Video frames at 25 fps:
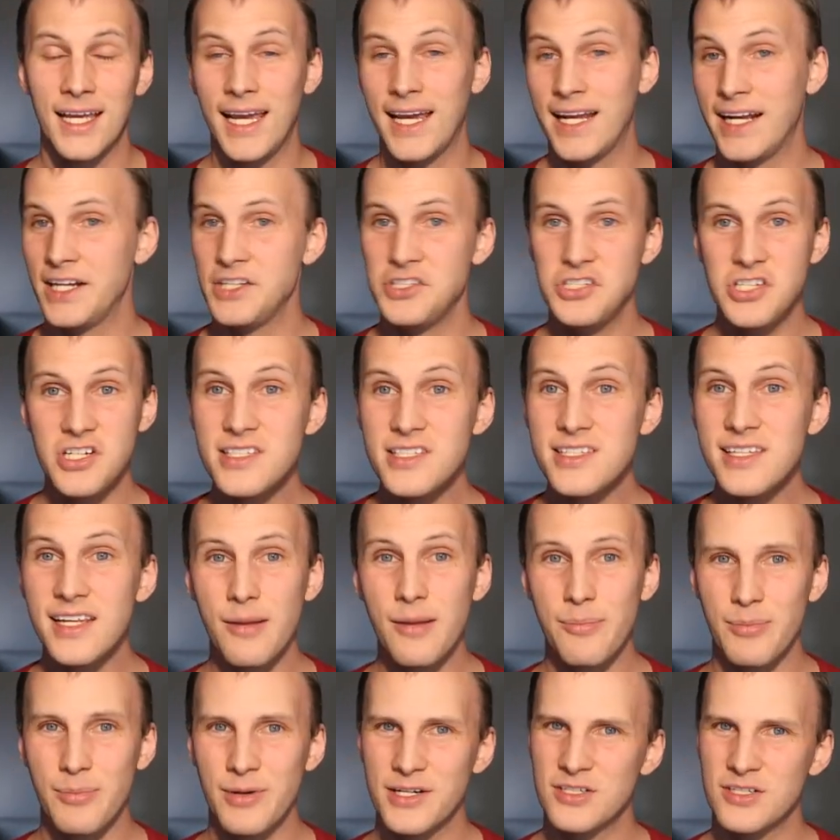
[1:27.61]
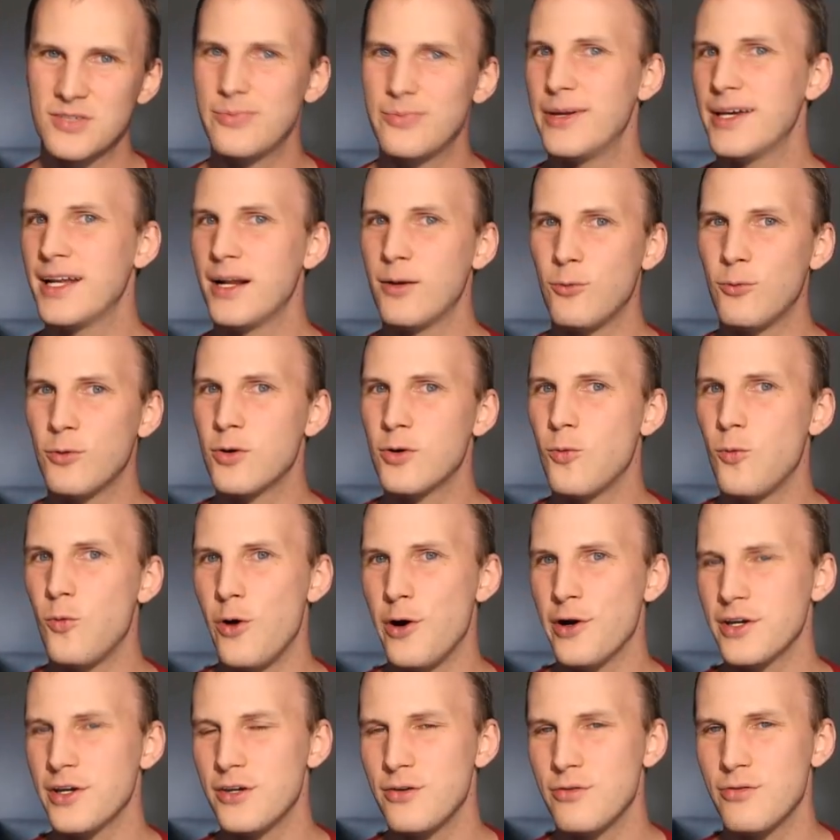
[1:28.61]
And I just set up my display and I want to
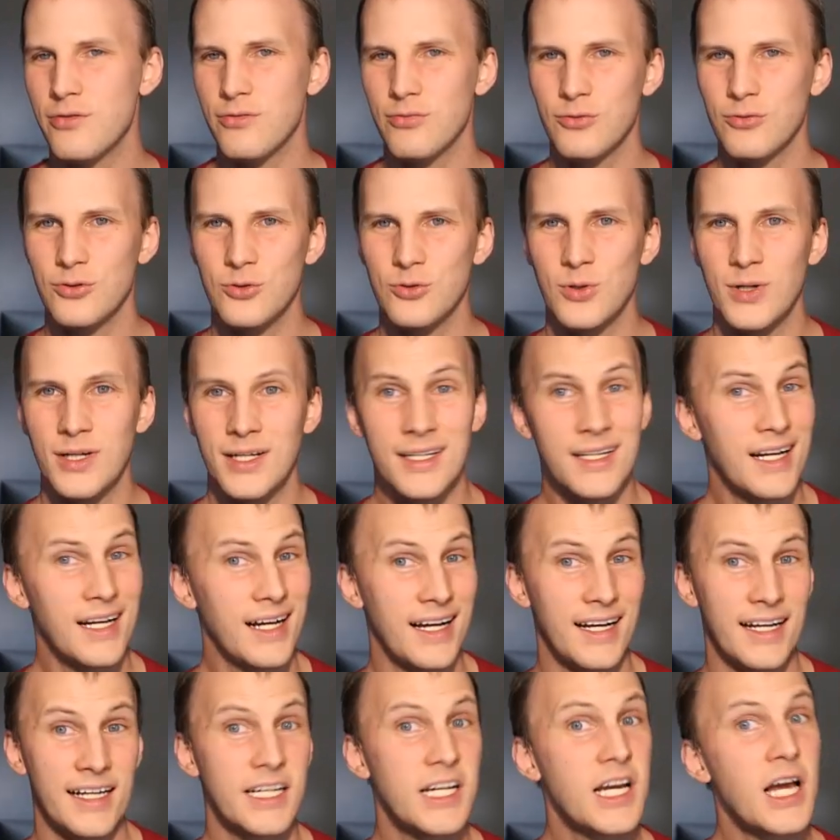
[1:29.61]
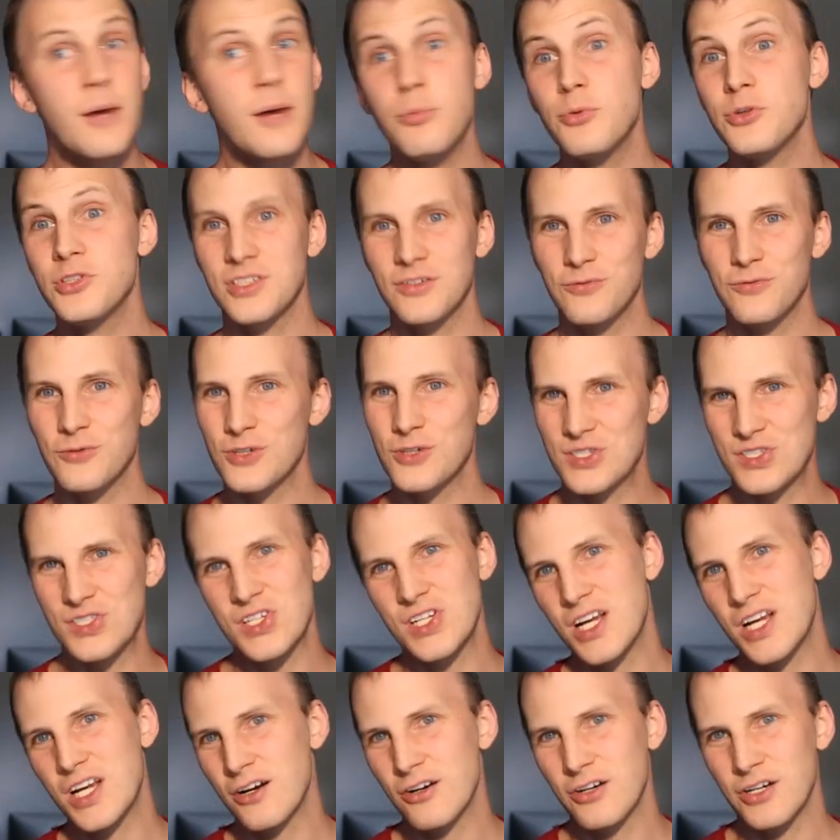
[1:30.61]
walk you through uh, a couple different
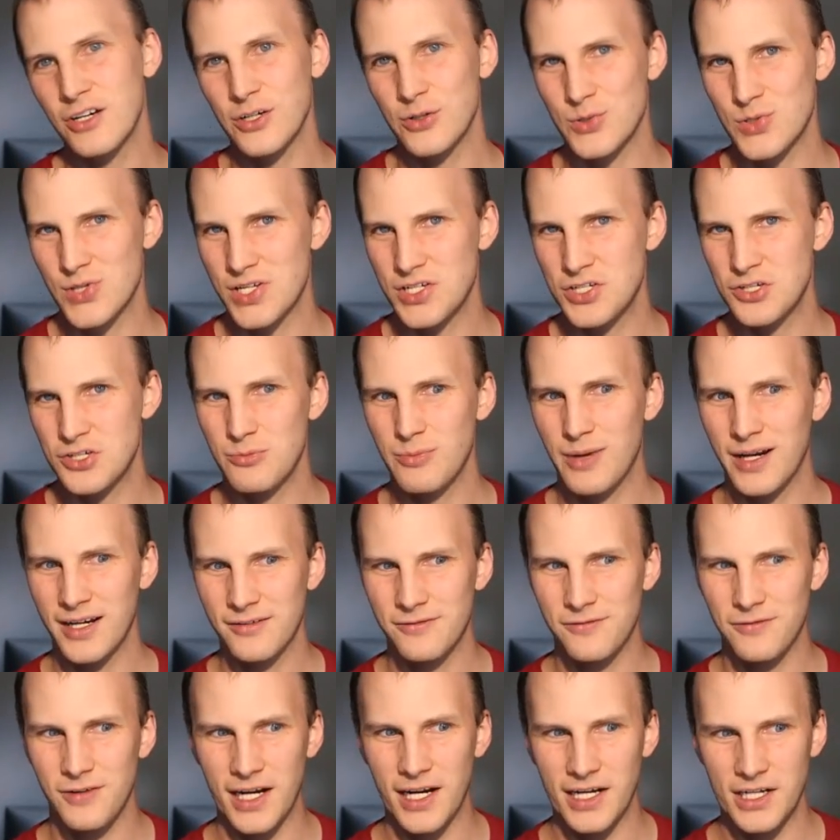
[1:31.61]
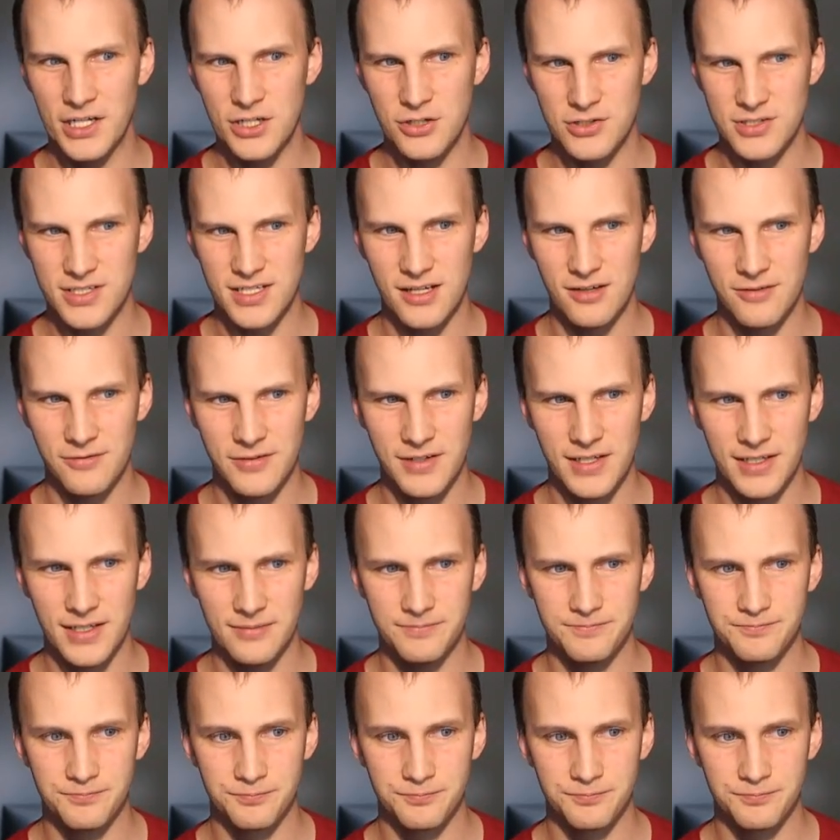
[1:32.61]
scenarios that you might find yourself in.